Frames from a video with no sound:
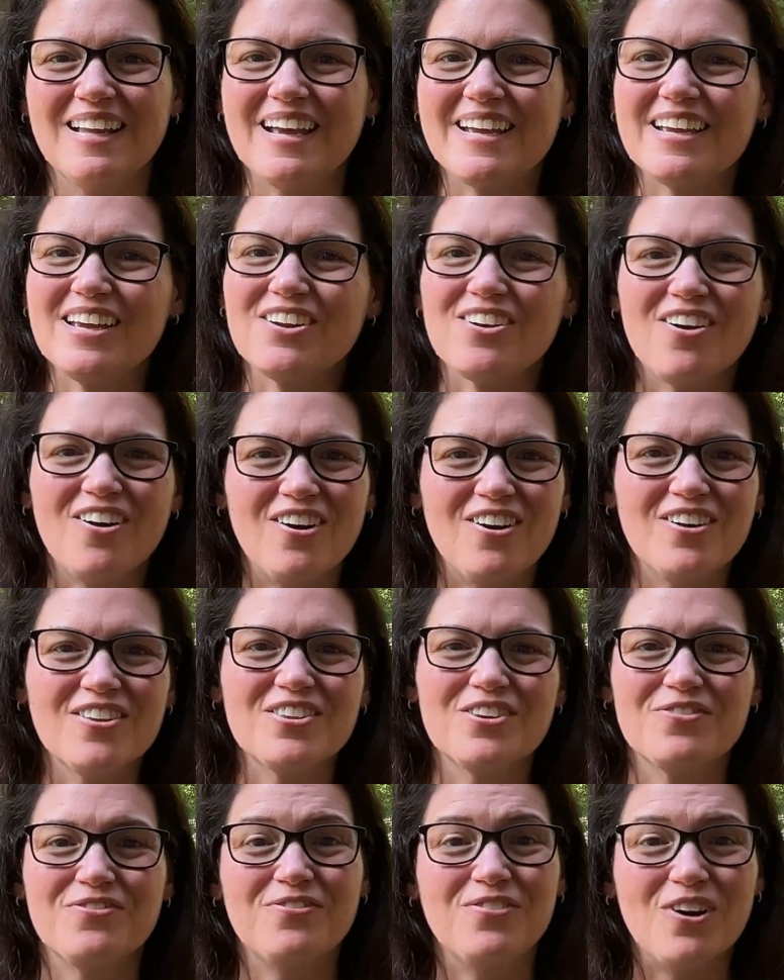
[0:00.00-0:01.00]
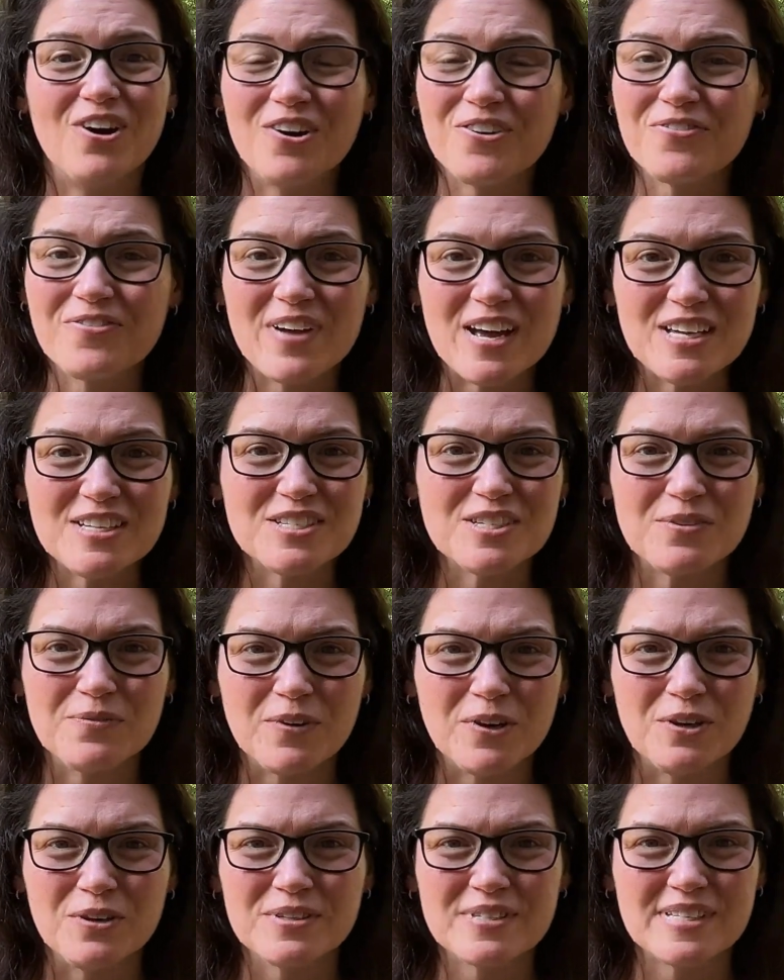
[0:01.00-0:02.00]
like at all the fall
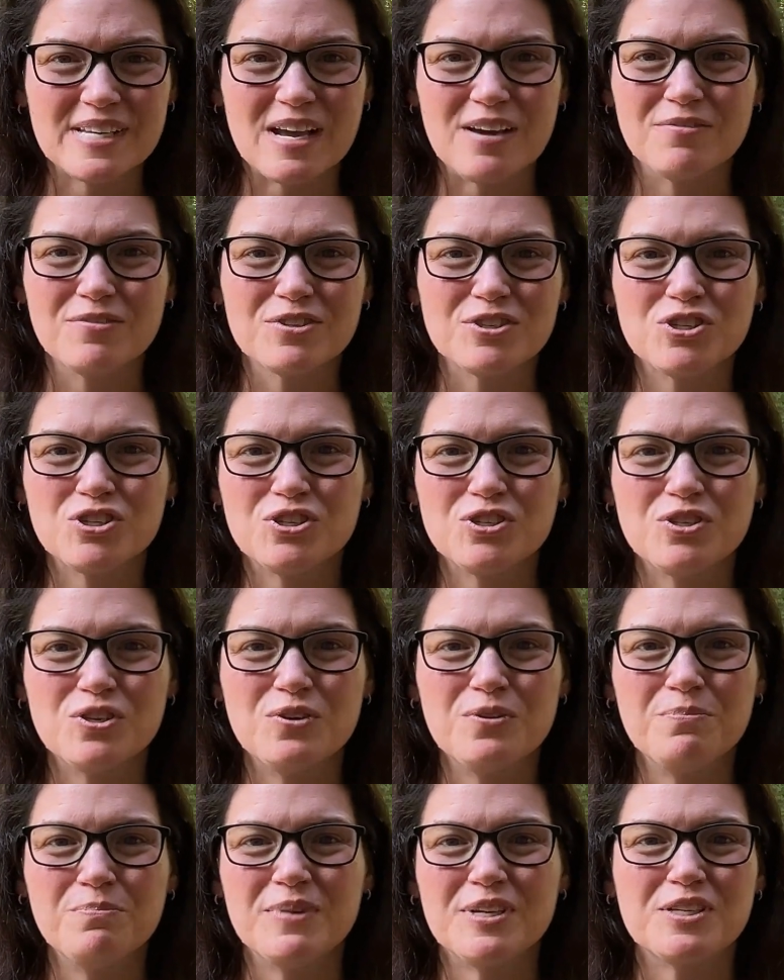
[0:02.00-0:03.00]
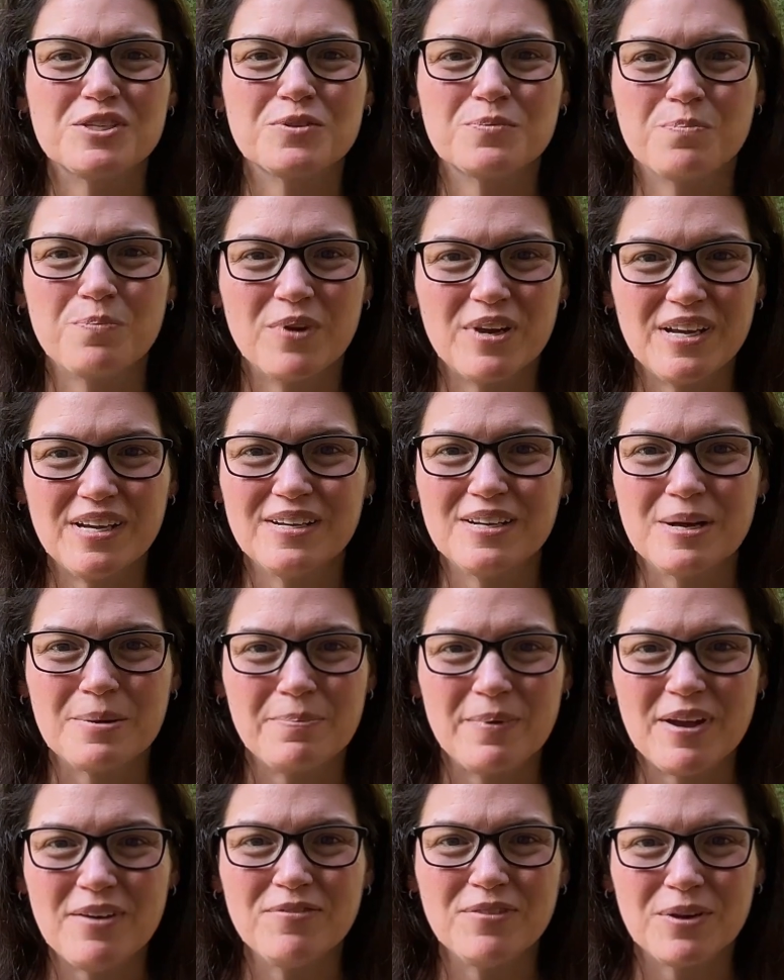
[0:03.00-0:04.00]
festivals that will soon be springing up
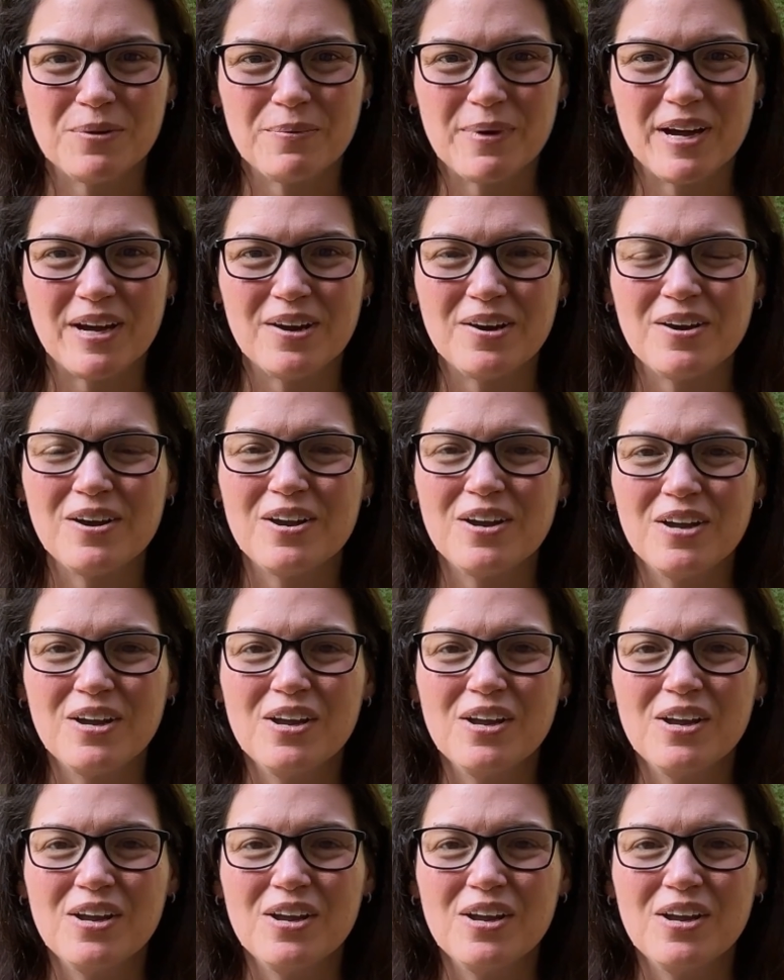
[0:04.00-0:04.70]
everywhere,